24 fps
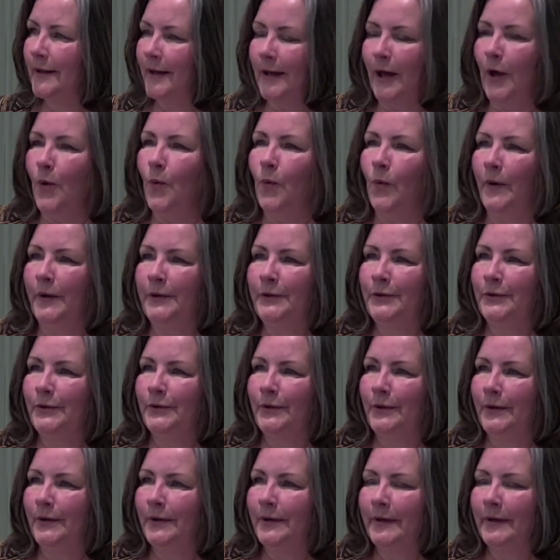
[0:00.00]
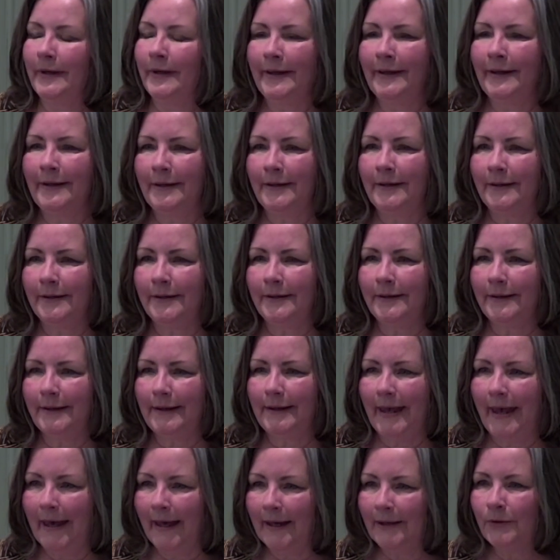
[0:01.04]
I wonder,
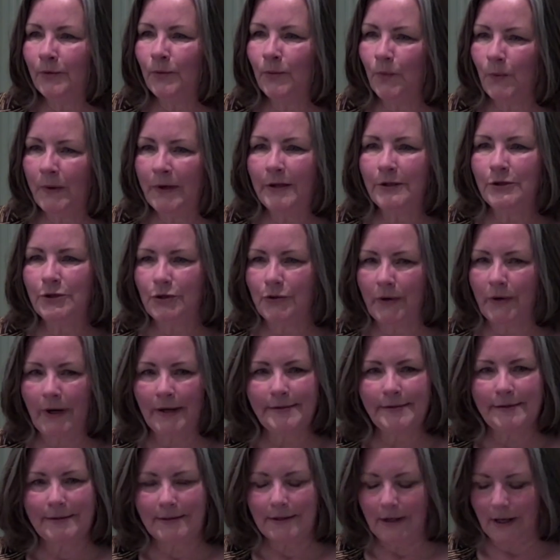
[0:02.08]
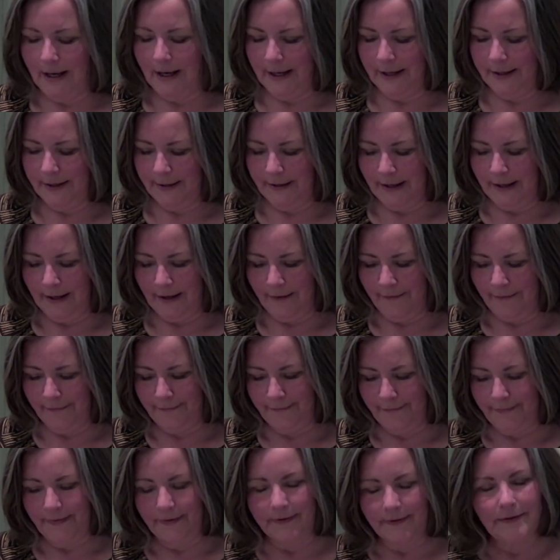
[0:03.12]
can we trust God
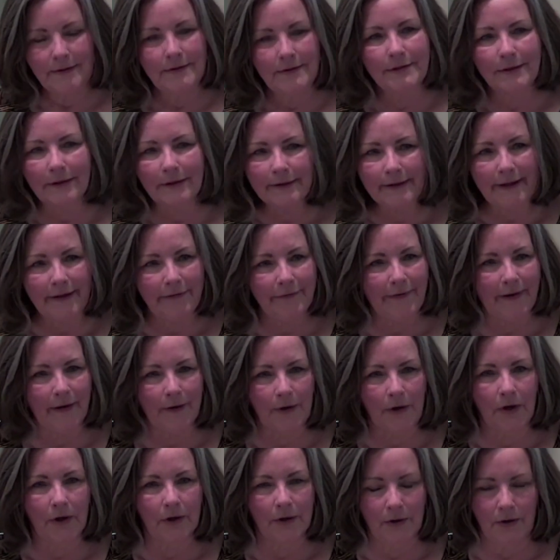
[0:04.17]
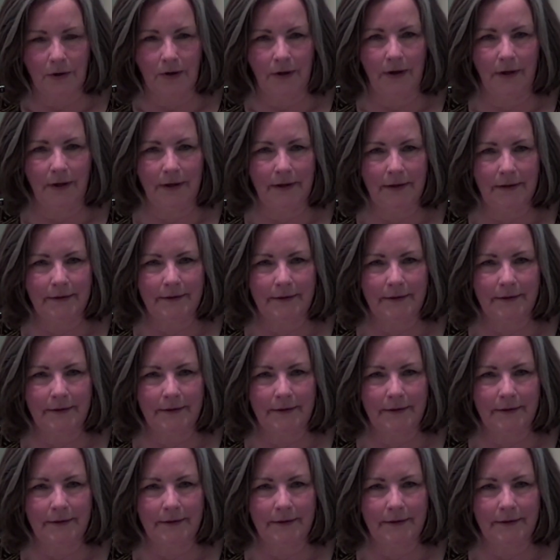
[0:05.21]
enough to live out our call?